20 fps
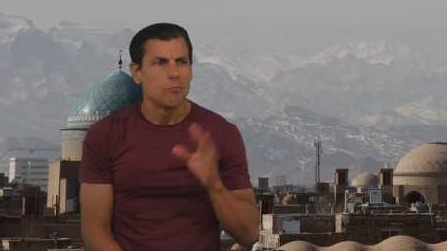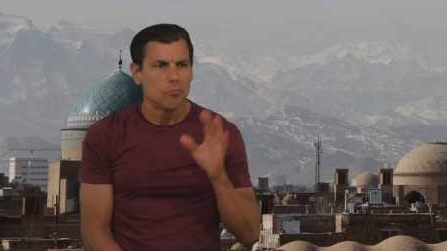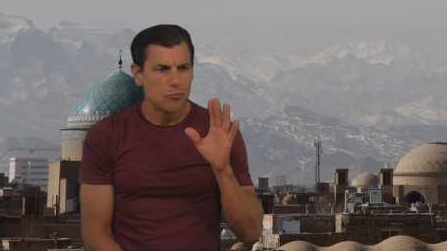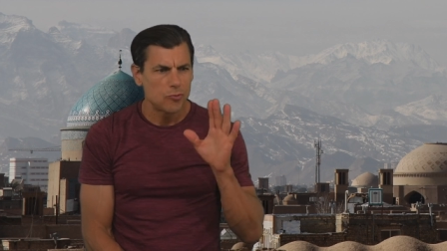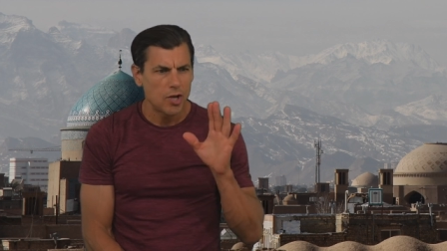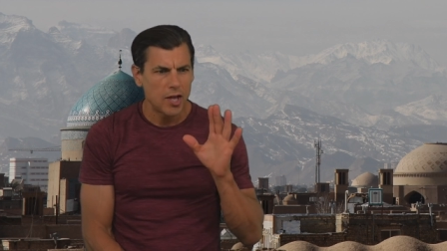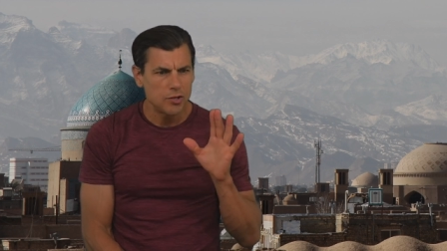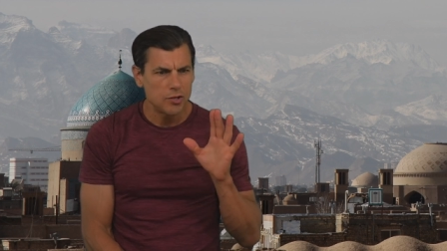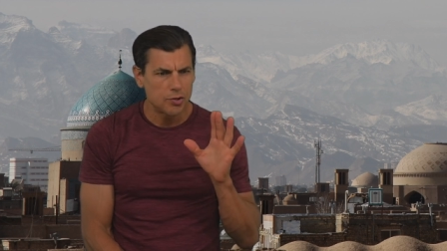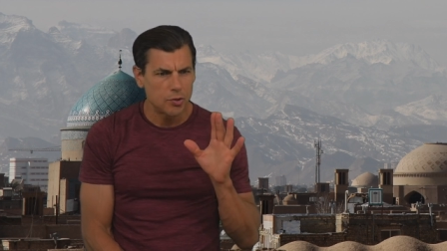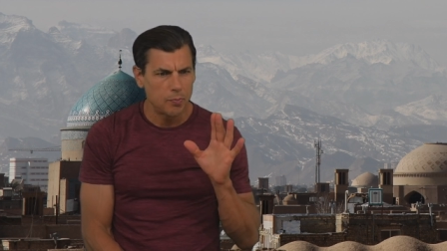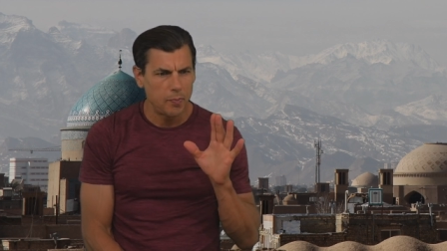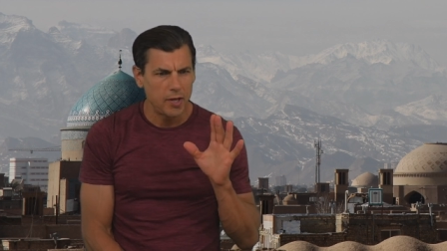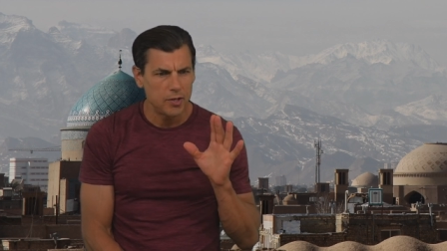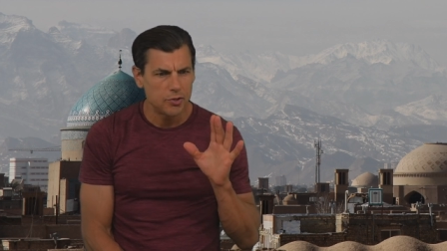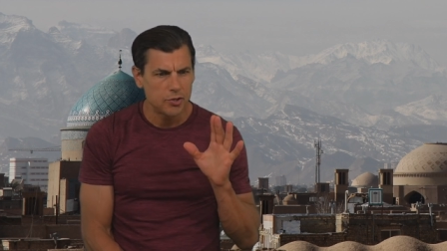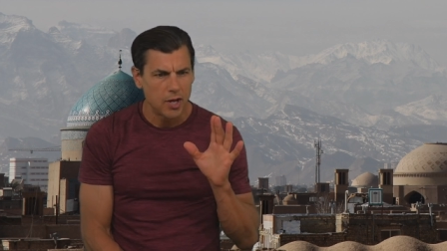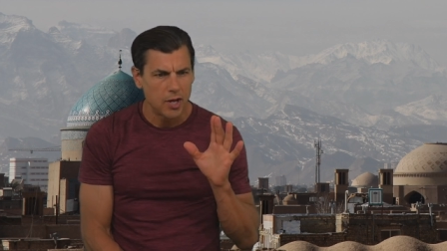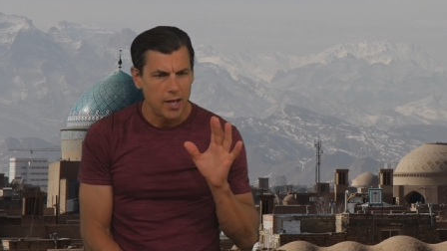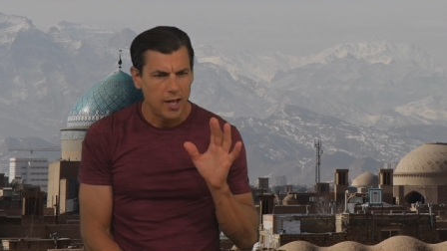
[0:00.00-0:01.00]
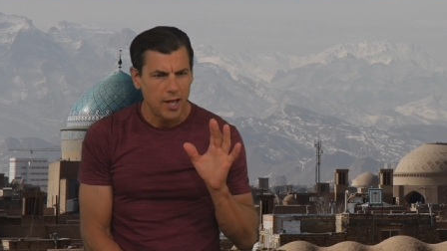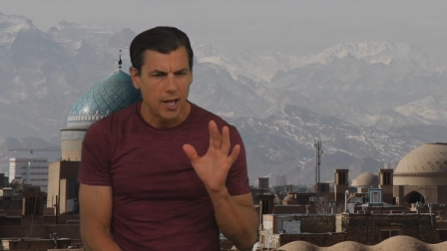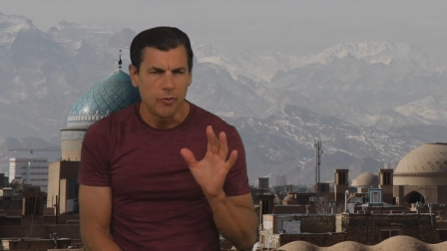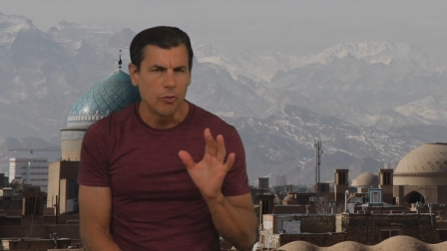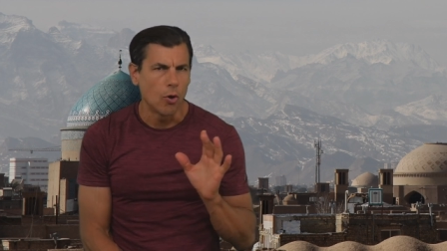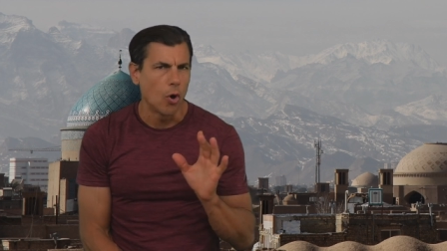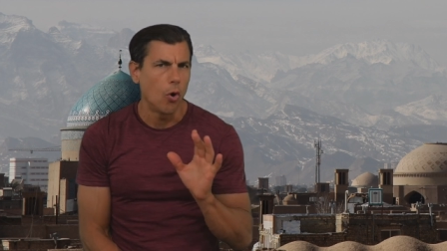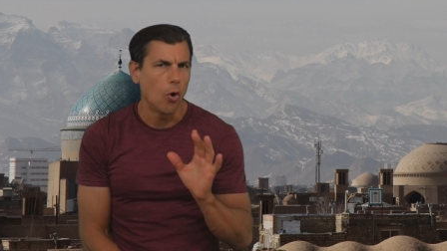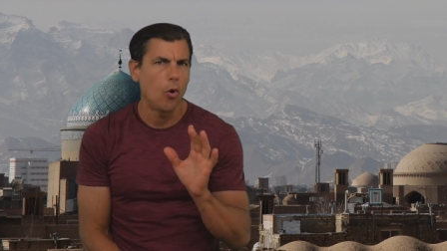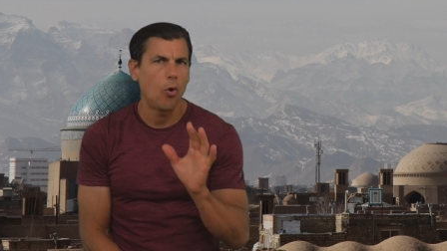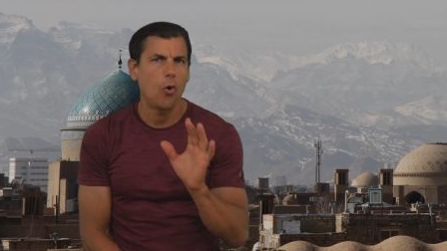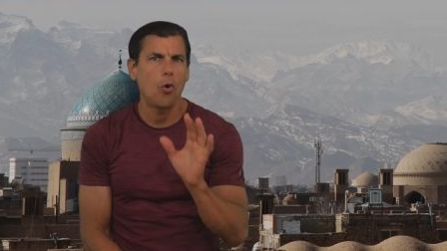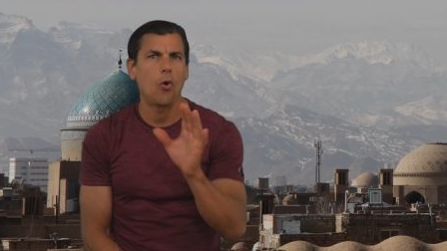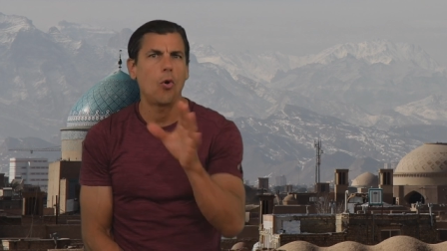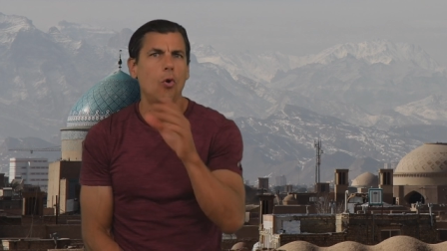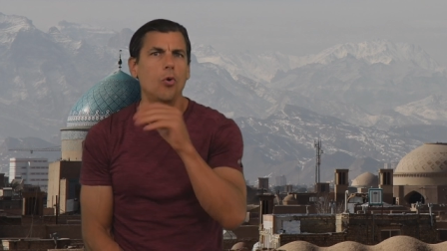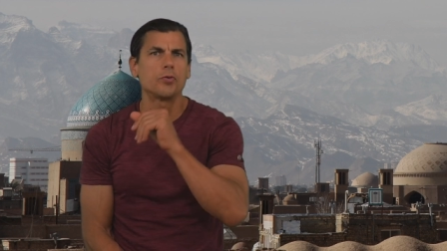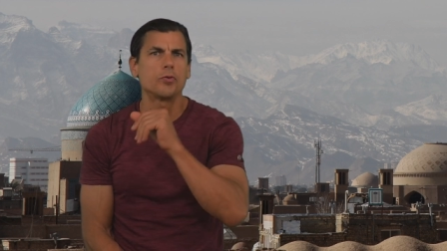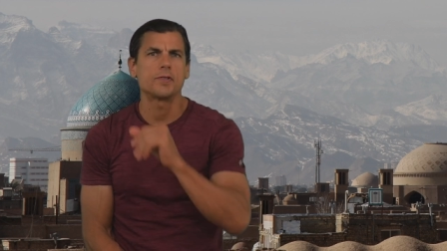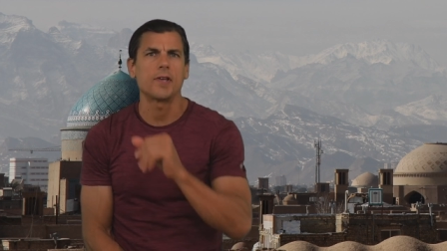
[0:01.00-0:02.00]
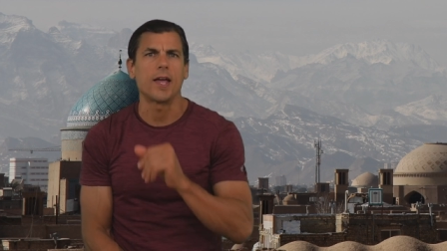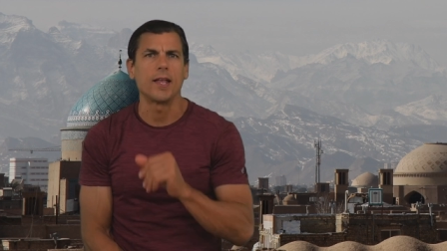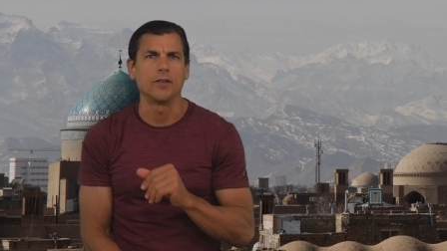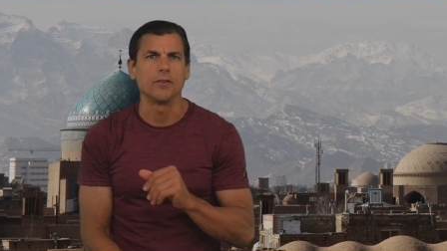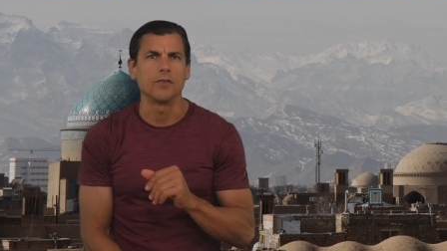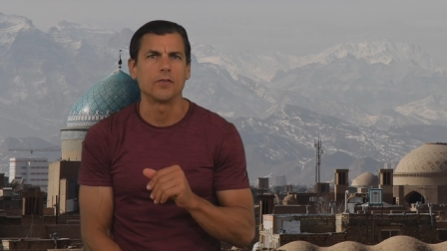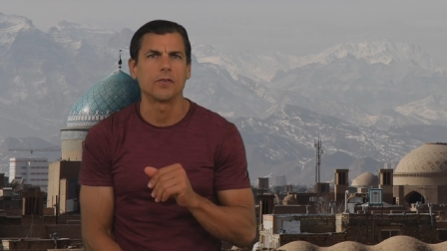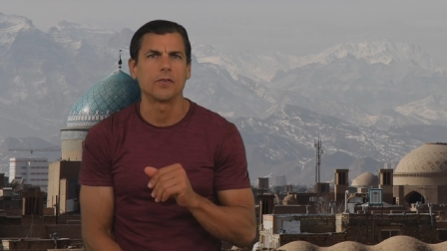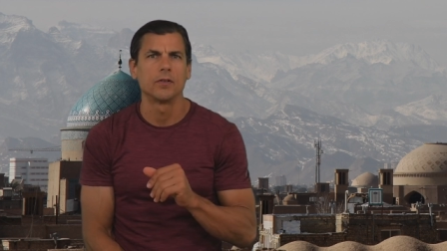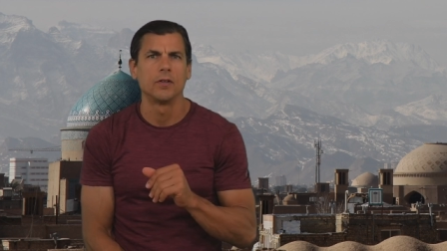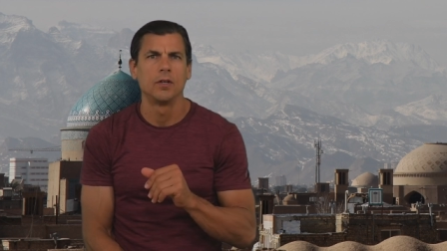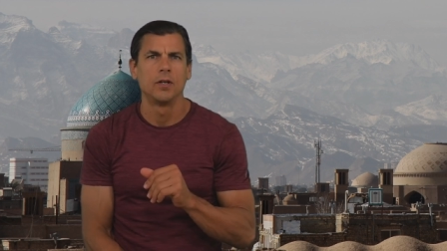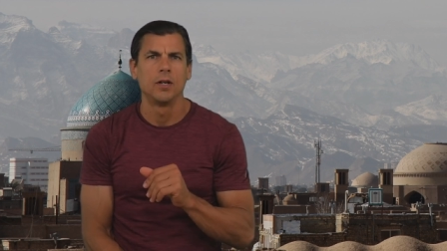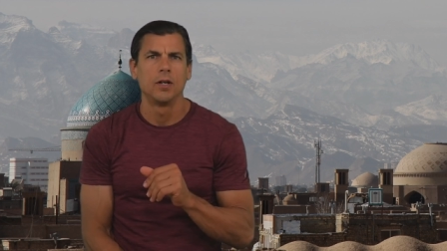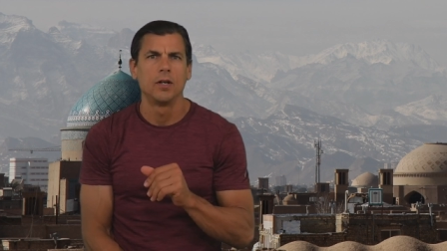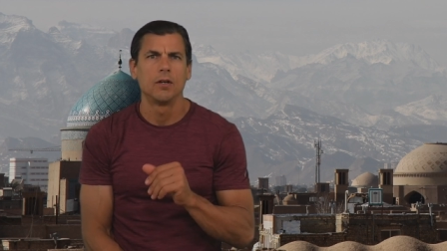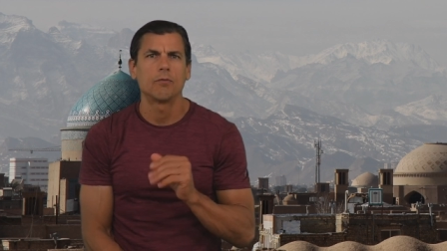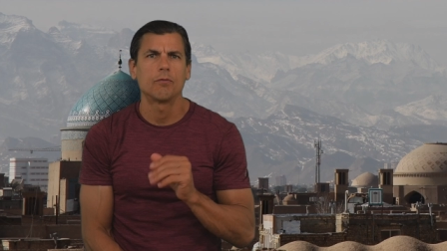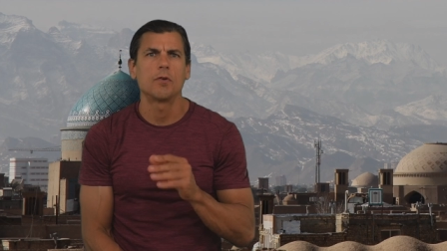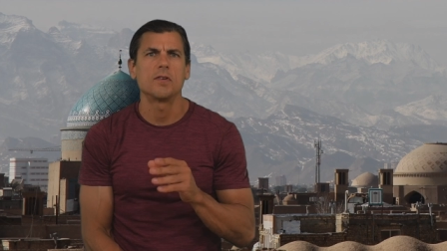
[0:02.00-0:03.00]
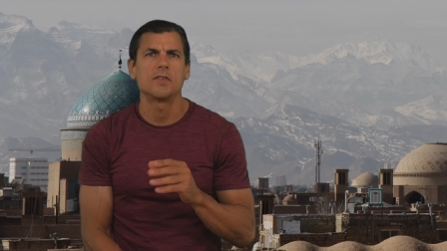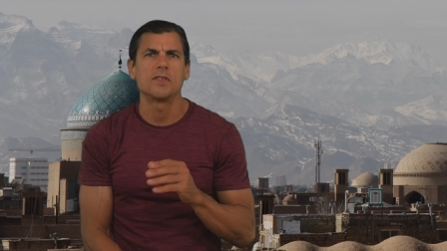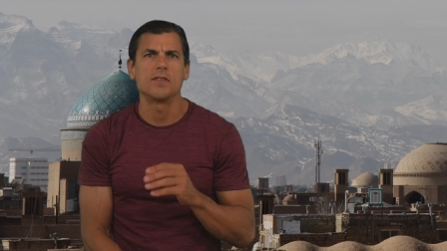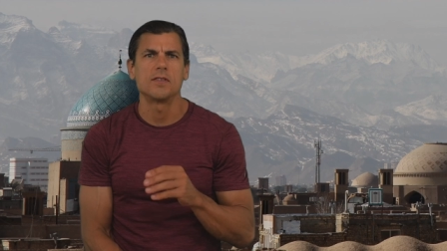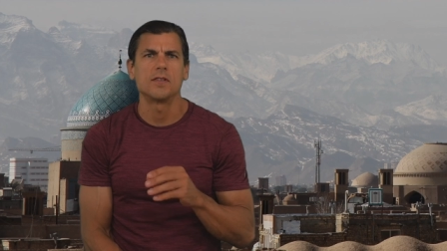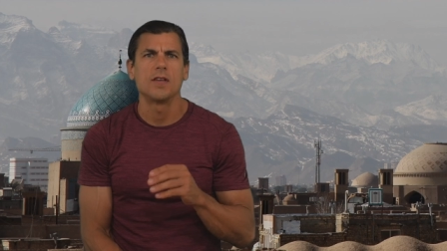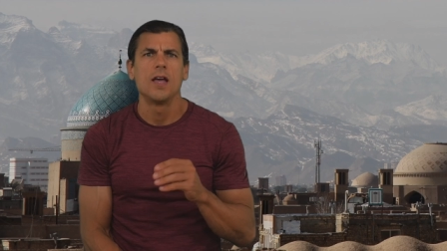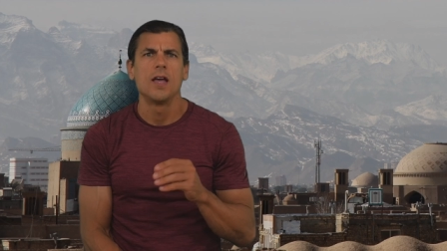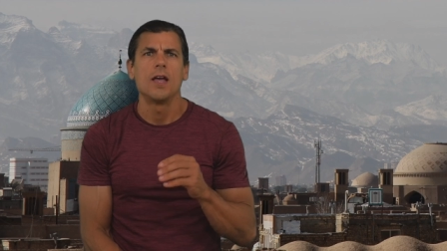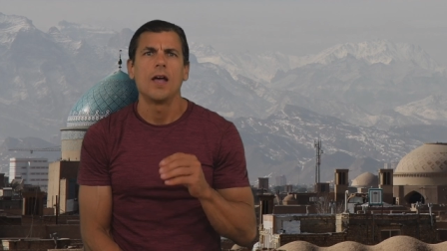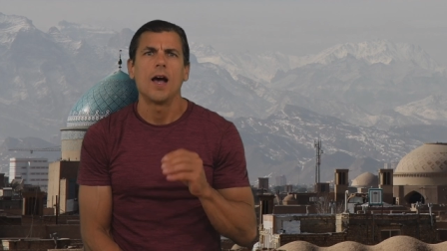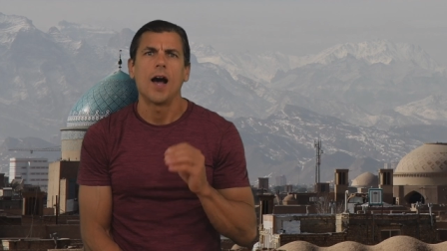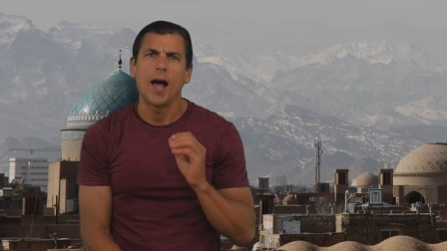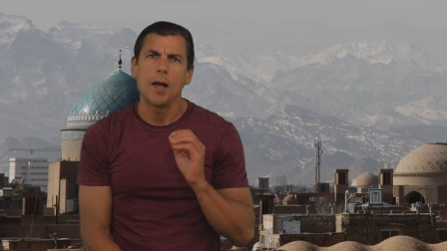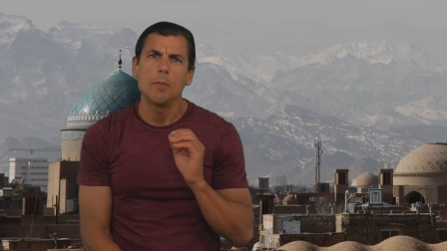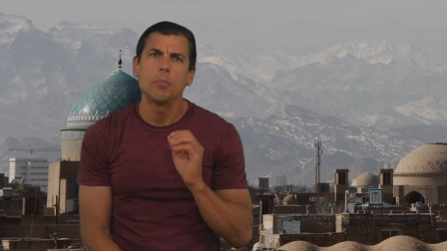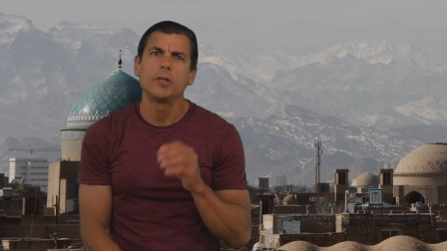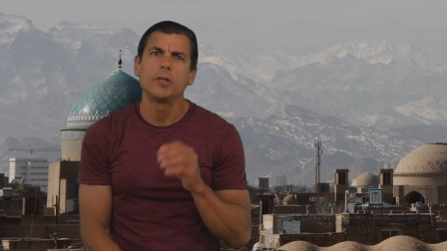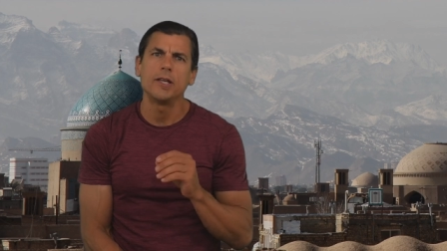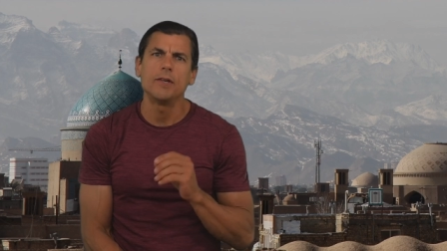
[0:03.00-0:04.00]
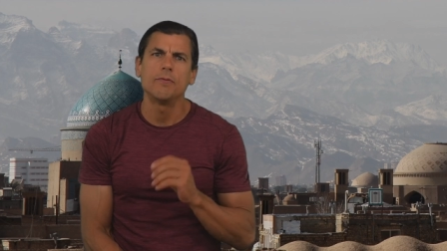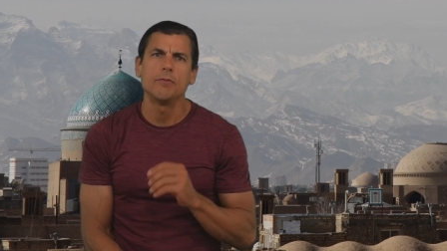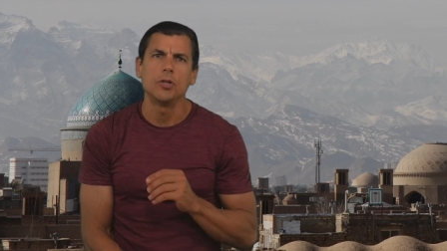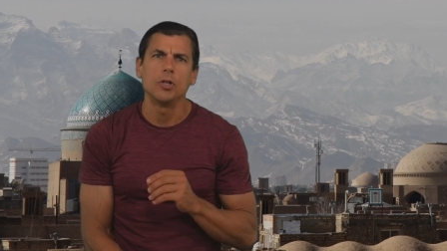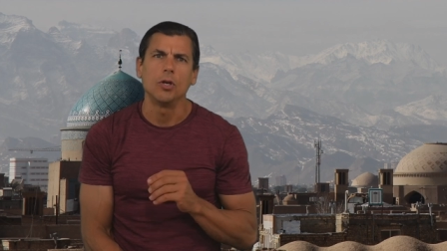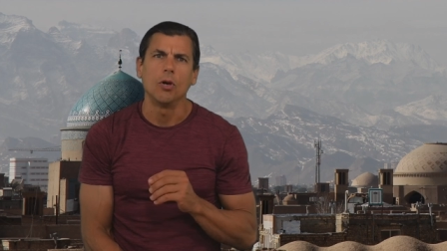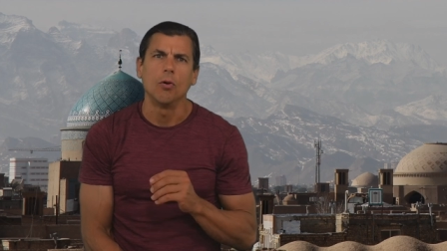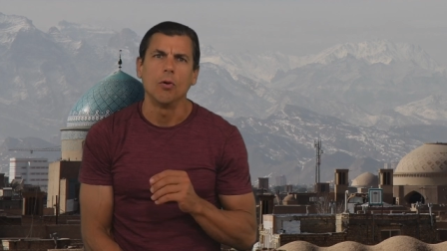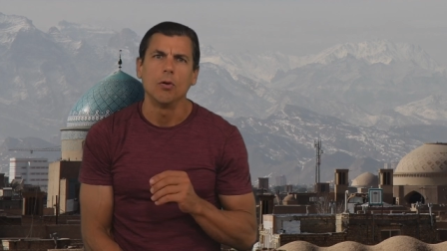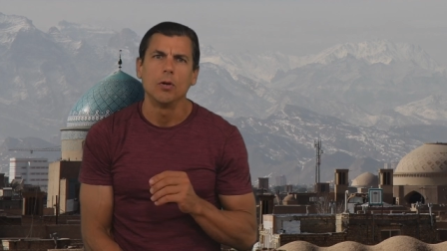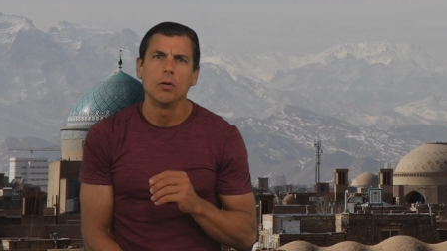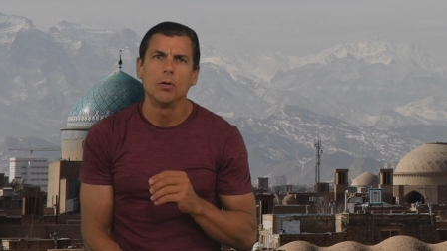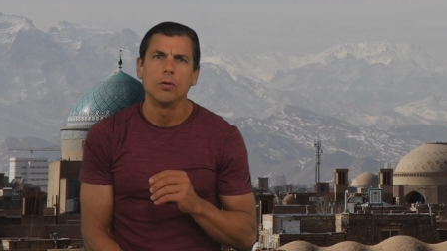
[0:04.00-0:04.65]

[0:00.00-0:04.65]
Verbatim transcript: Change the pitch in the whole sentence. For instance, I believe in you.